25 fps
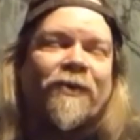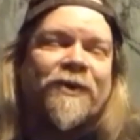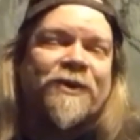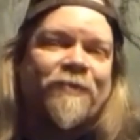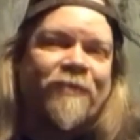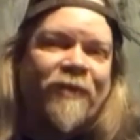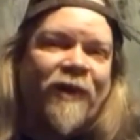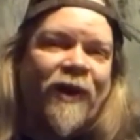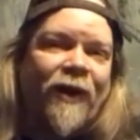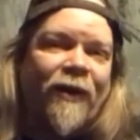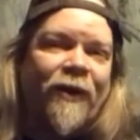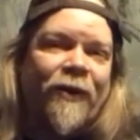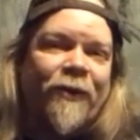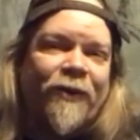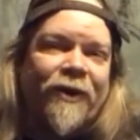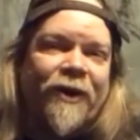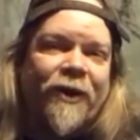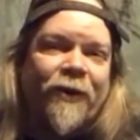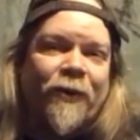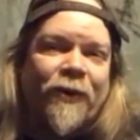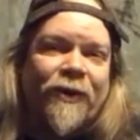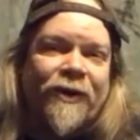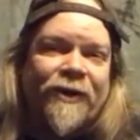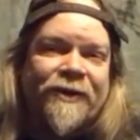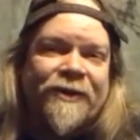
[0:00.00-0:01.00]
was probably what it
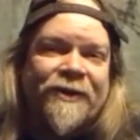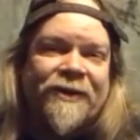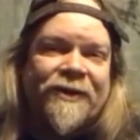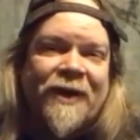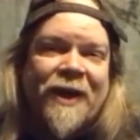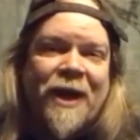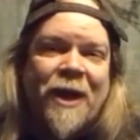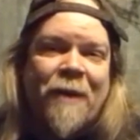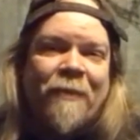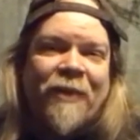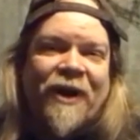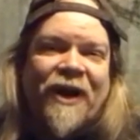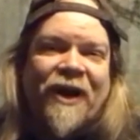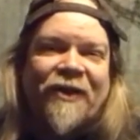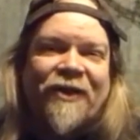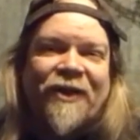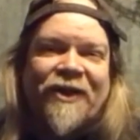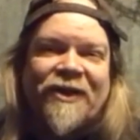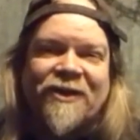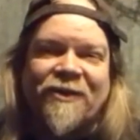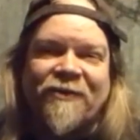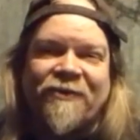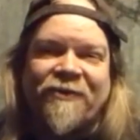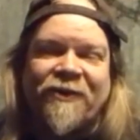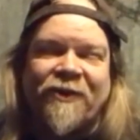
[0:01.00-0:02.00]
was. But I
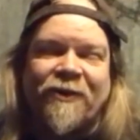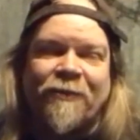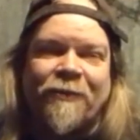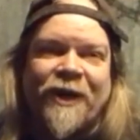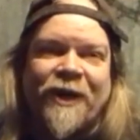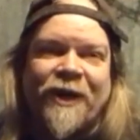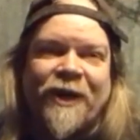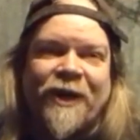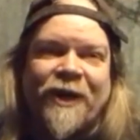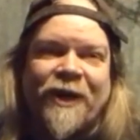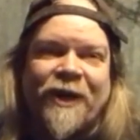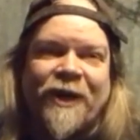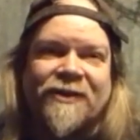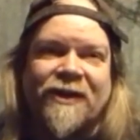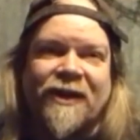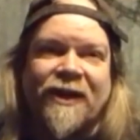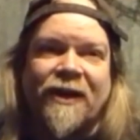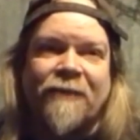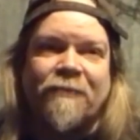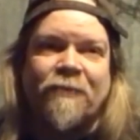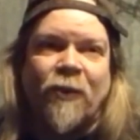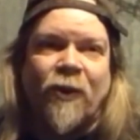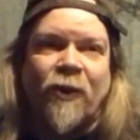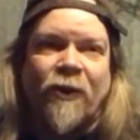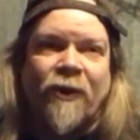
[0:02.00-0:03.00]
think the filmmaking
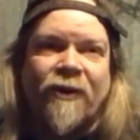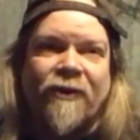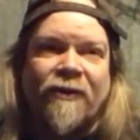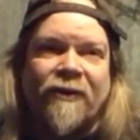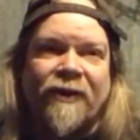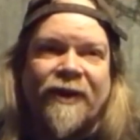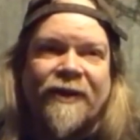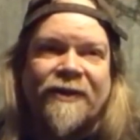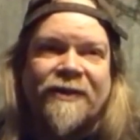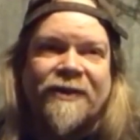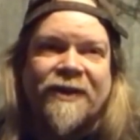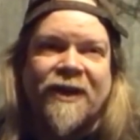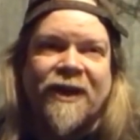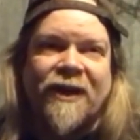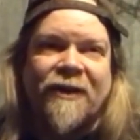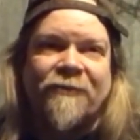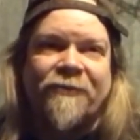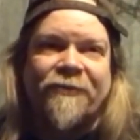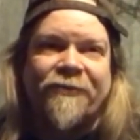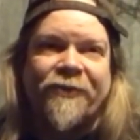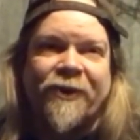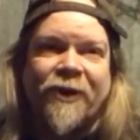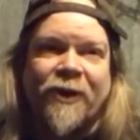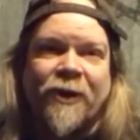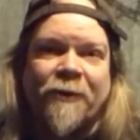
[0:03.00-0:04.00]
side more or less came
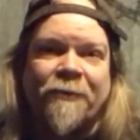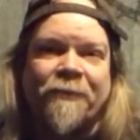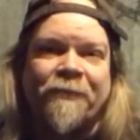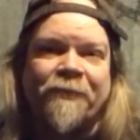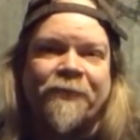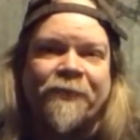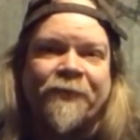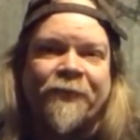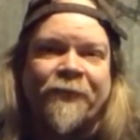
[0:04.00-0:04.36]
from